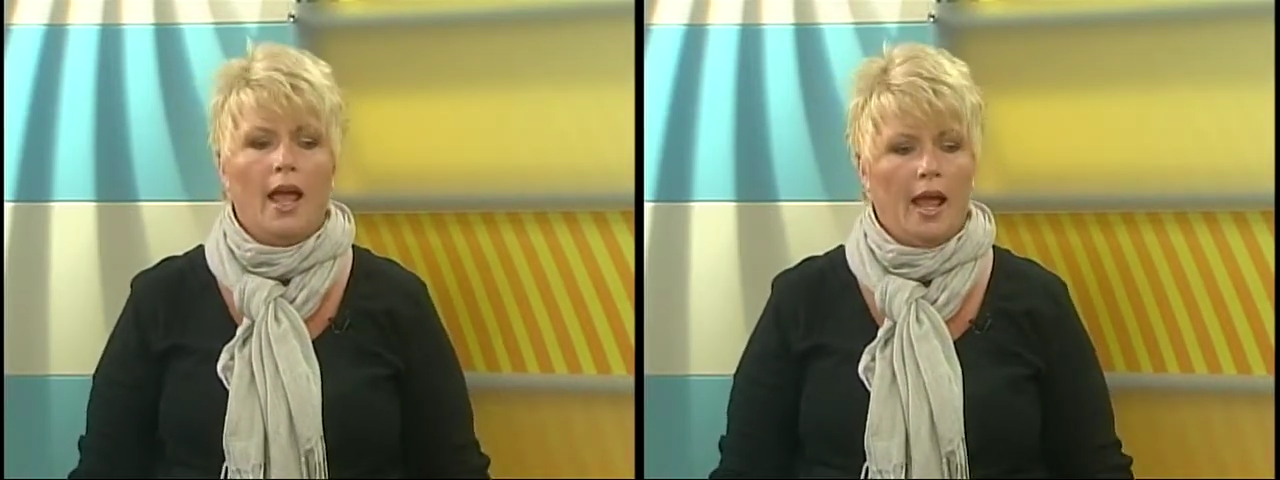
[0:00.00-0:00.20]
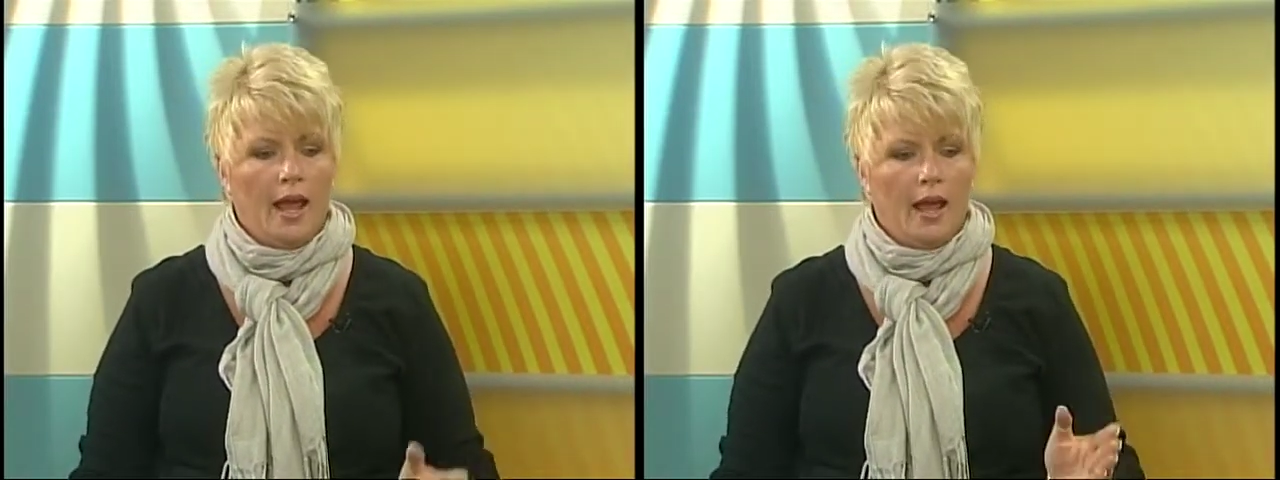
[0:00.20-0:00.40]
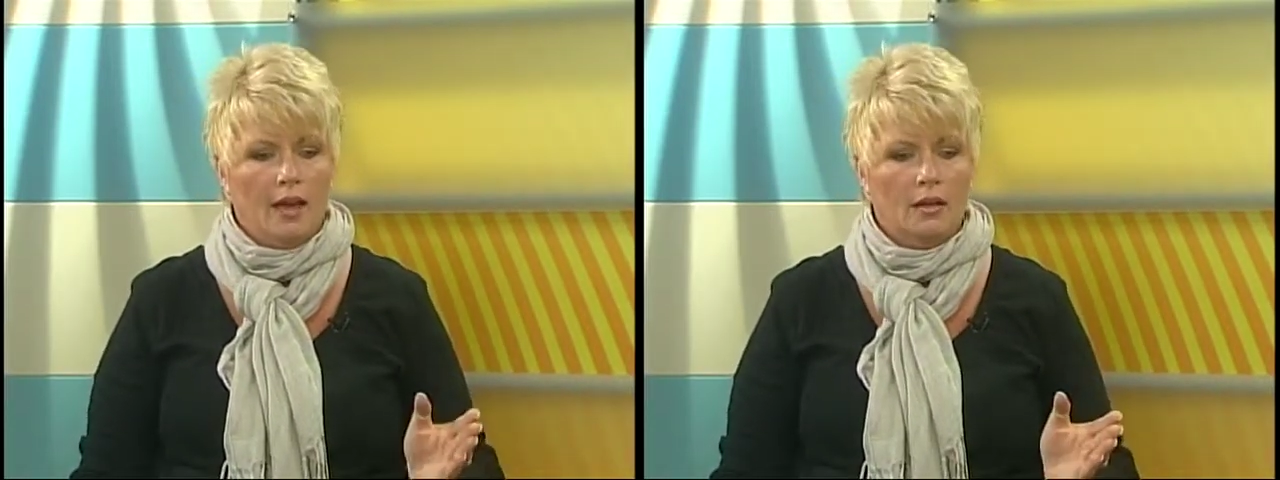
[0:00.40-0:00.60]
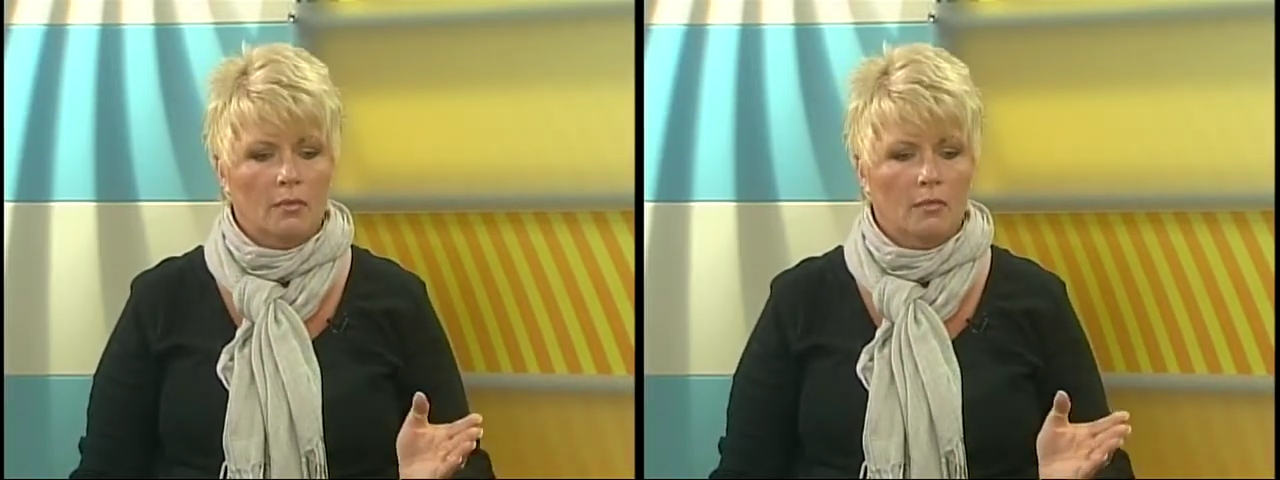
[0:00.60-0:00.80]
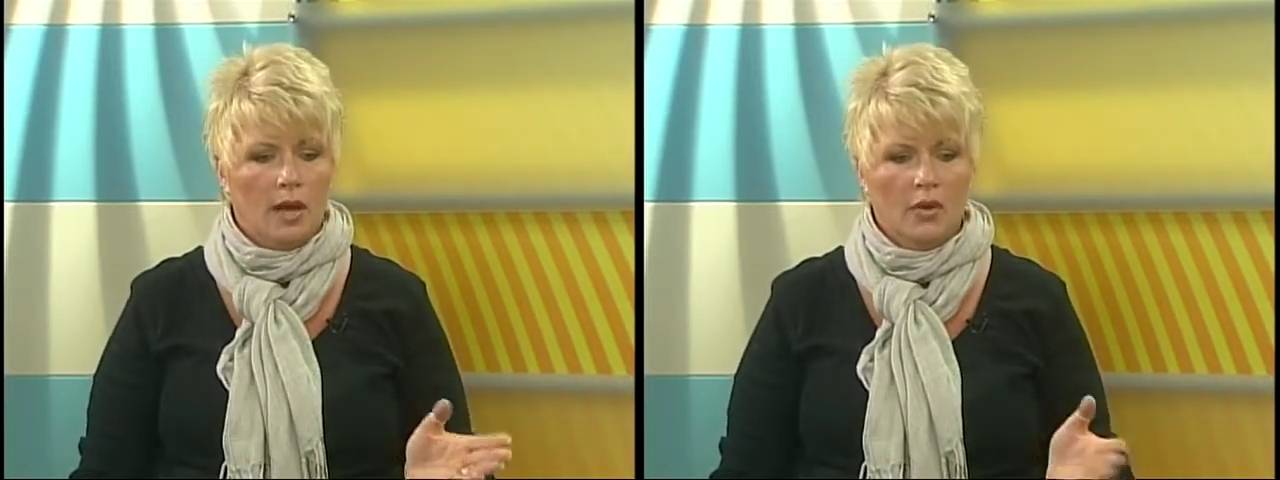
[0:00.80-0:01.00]
And
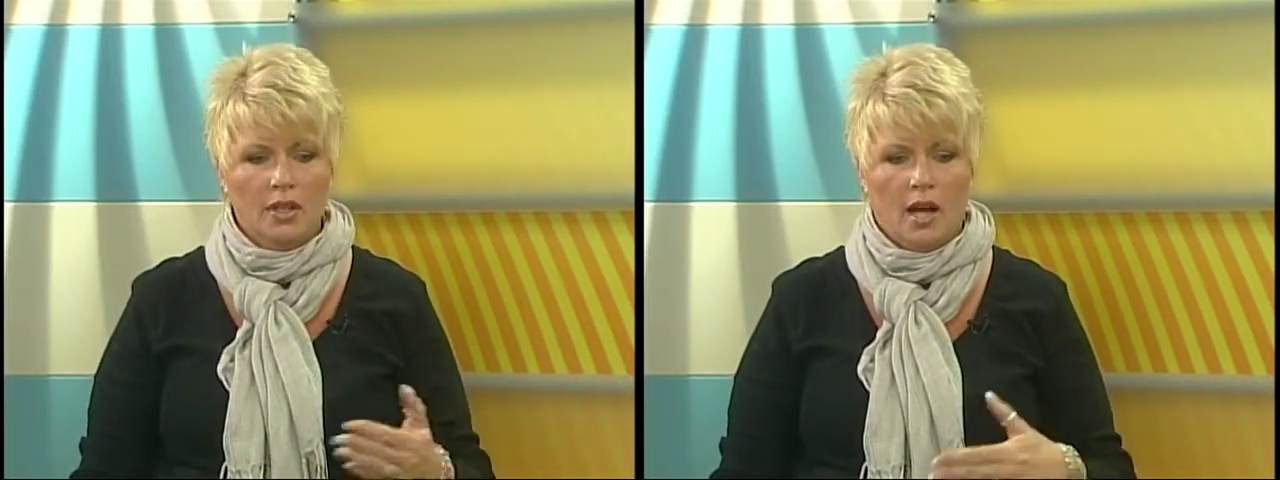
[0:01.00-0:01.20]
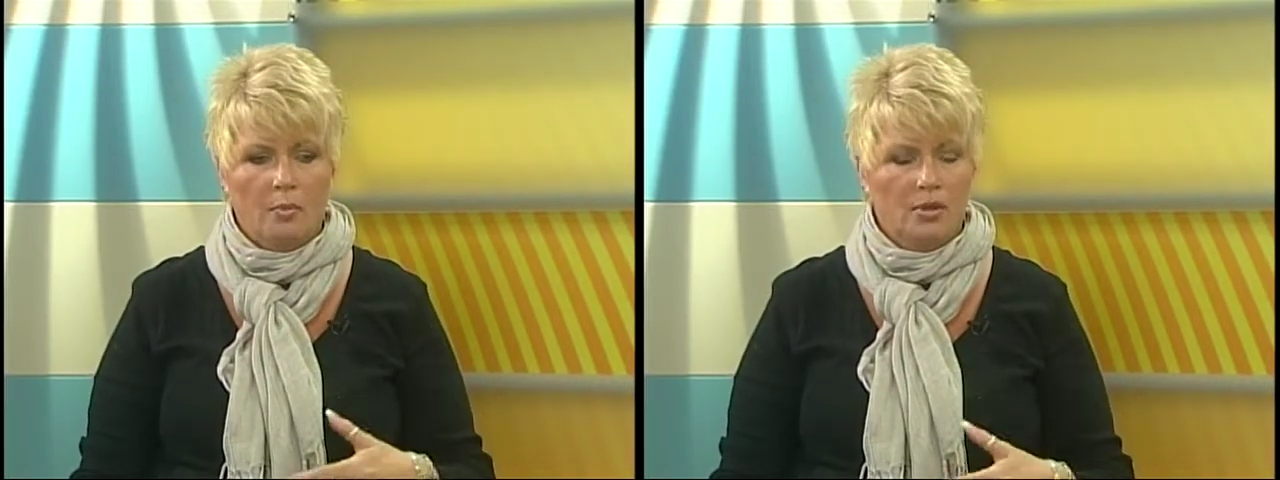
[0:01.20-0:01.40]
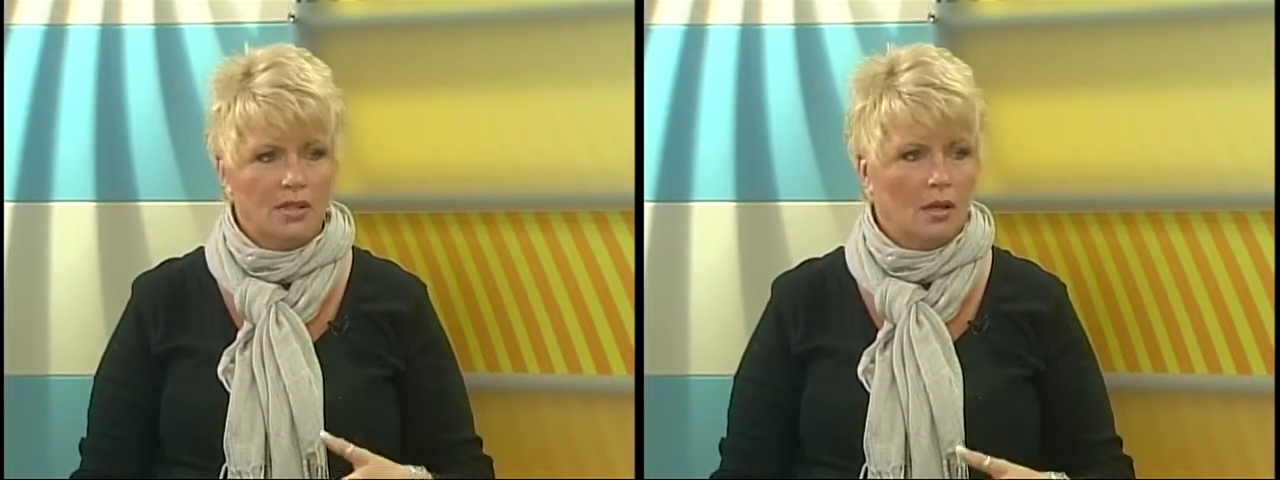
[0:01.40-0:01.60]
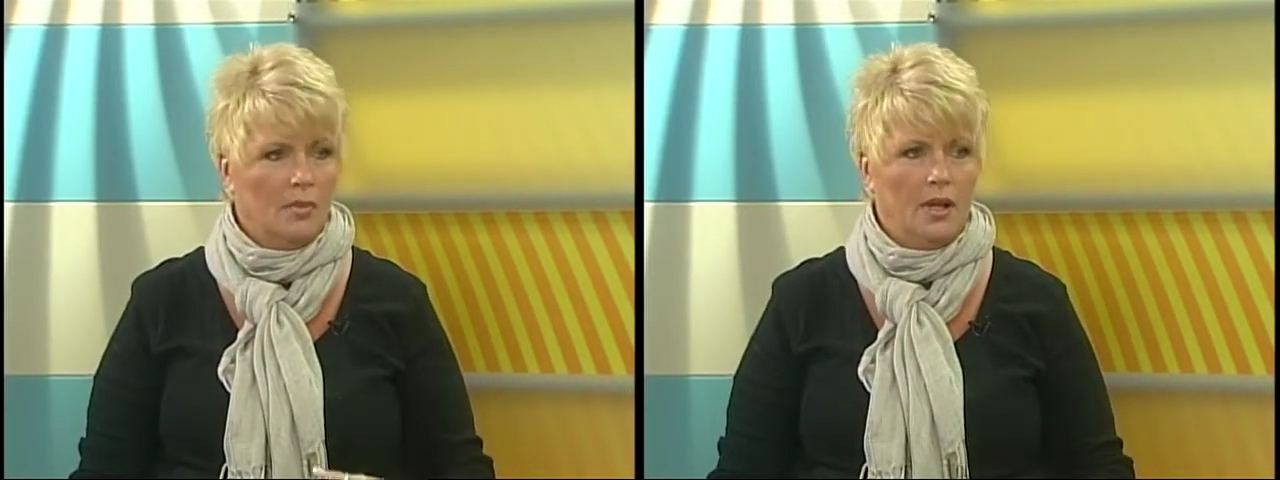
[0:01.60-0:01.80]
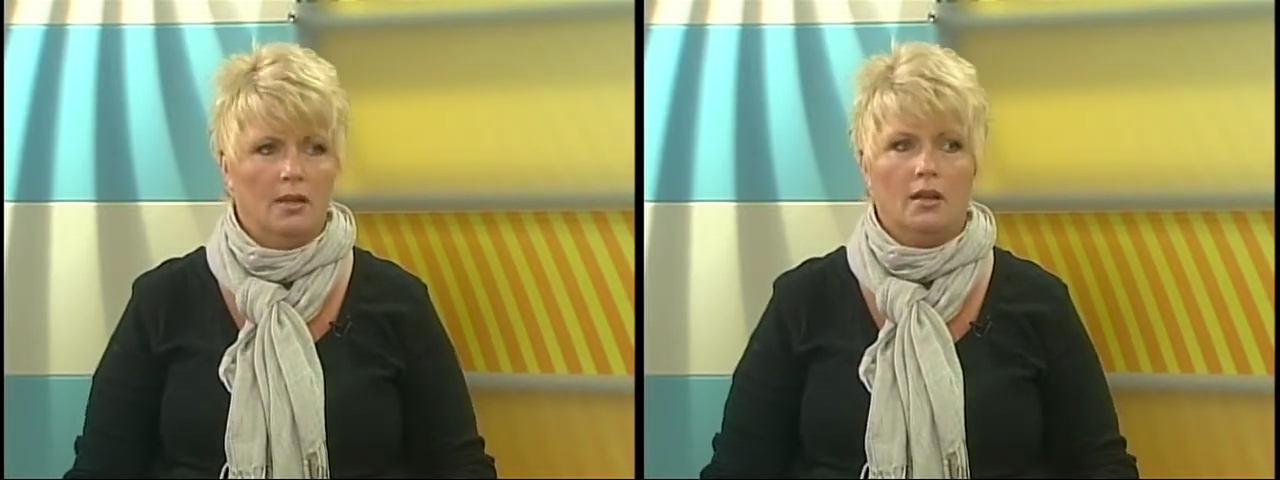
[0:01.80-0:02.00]
married couples come
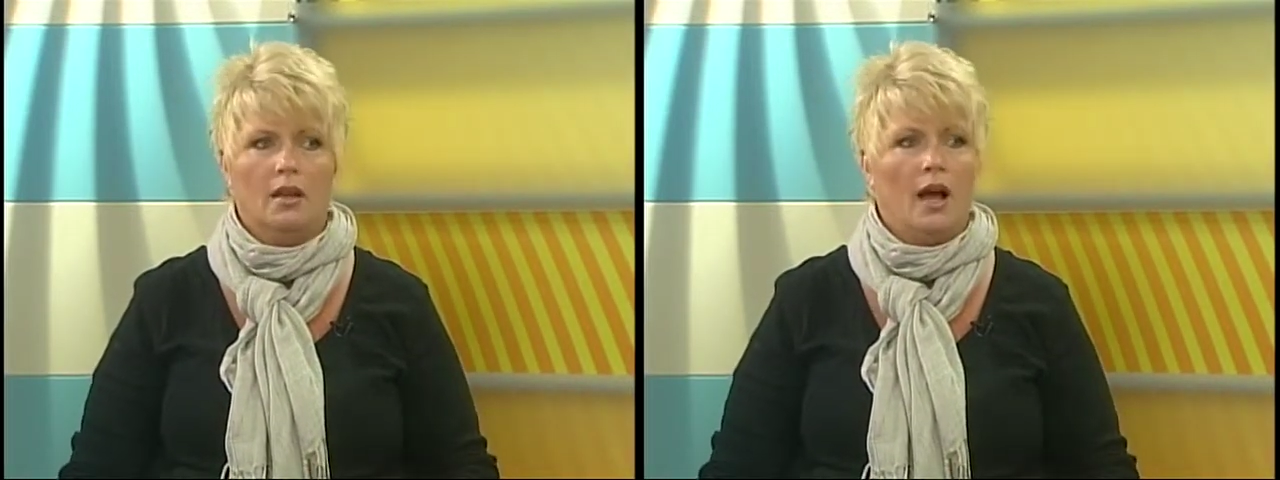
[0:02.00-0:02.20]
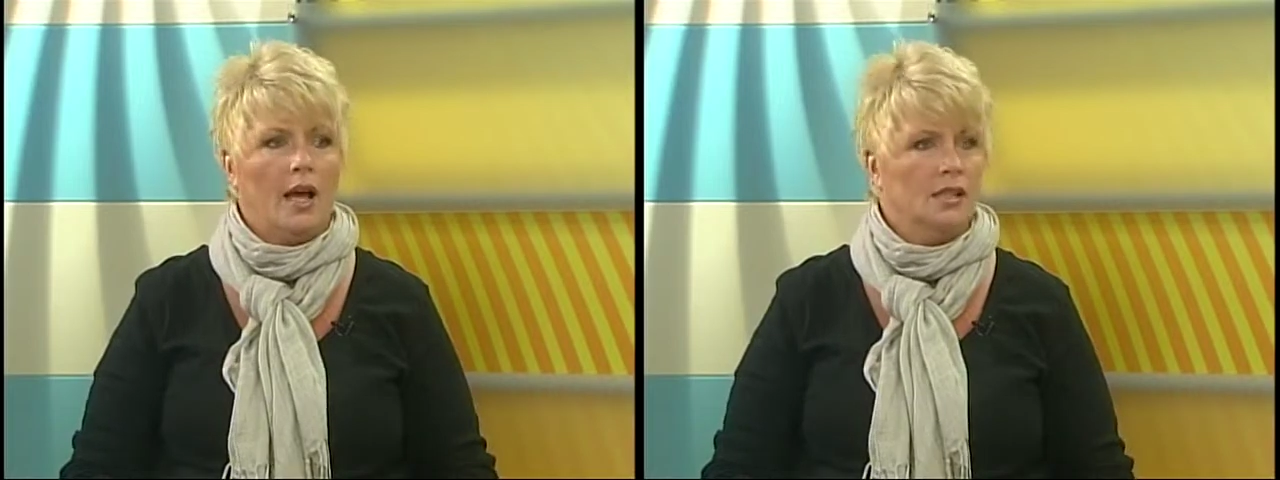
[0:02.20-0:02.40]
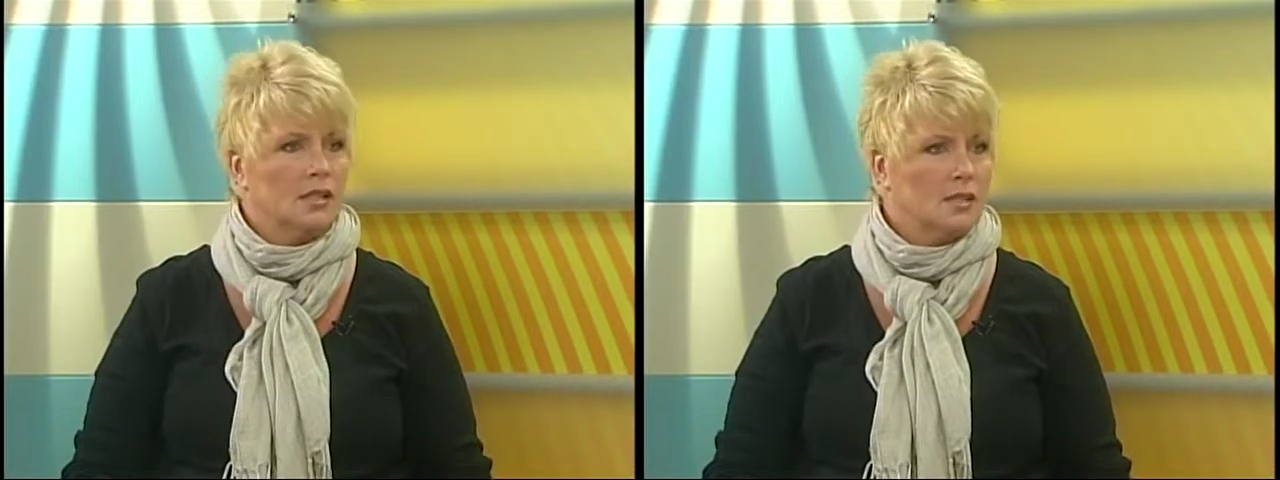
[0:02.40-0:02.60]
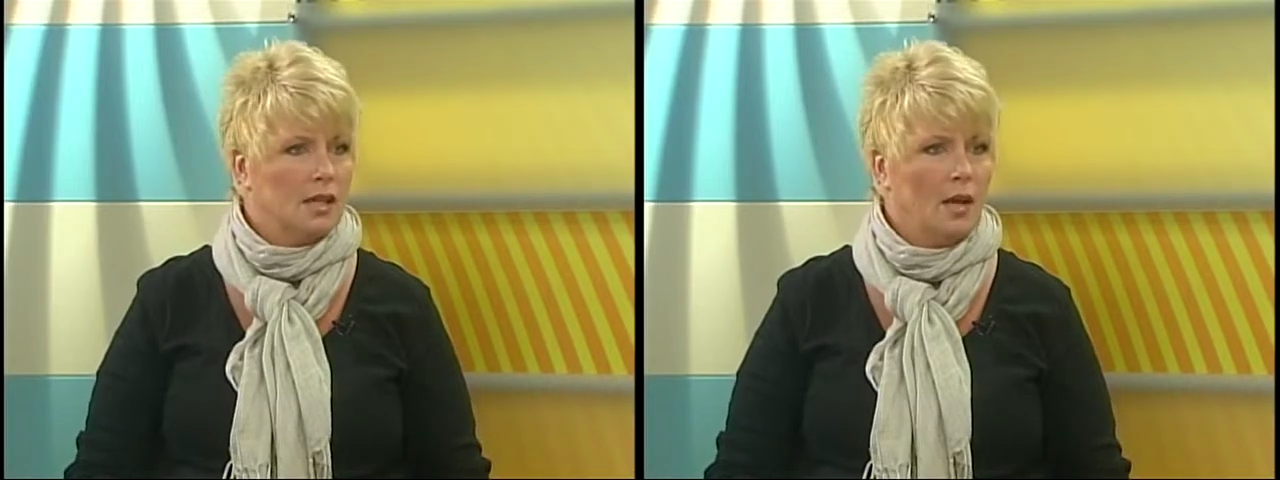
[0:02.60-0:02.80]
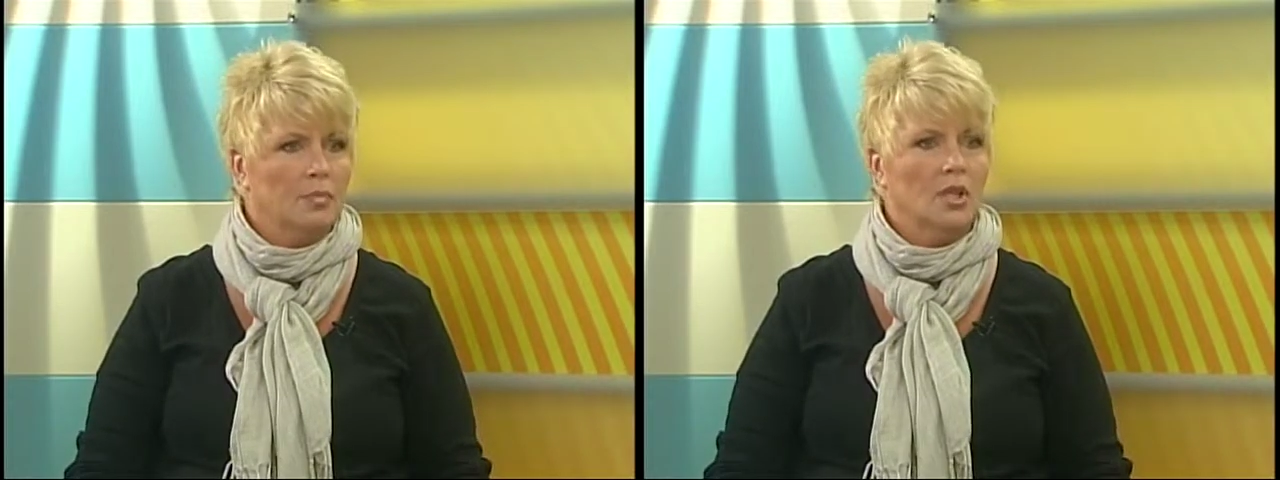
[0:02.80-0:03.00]
in, the guy's
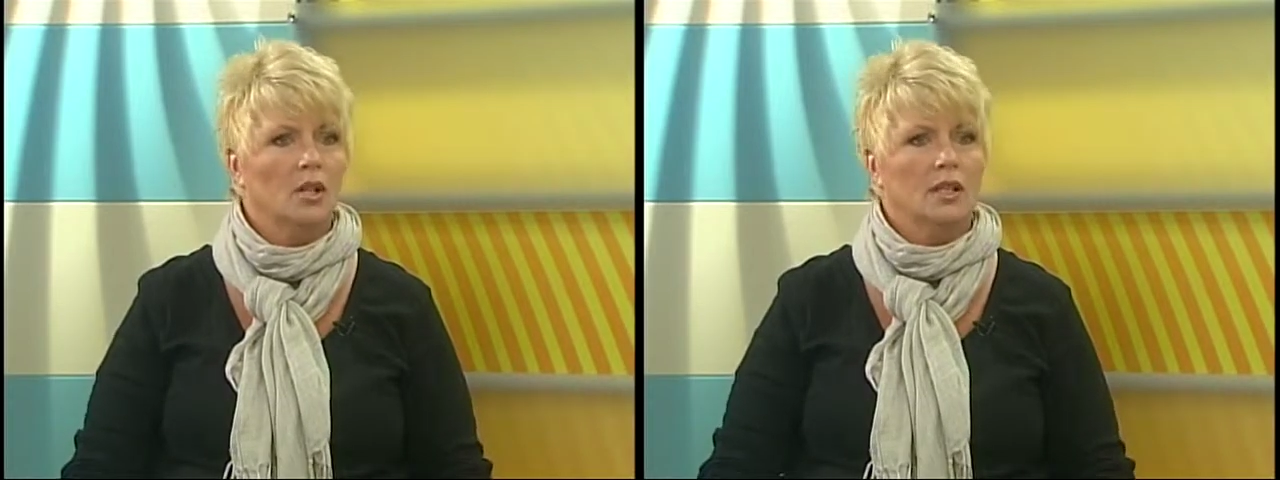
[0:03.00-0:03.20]
skeptical,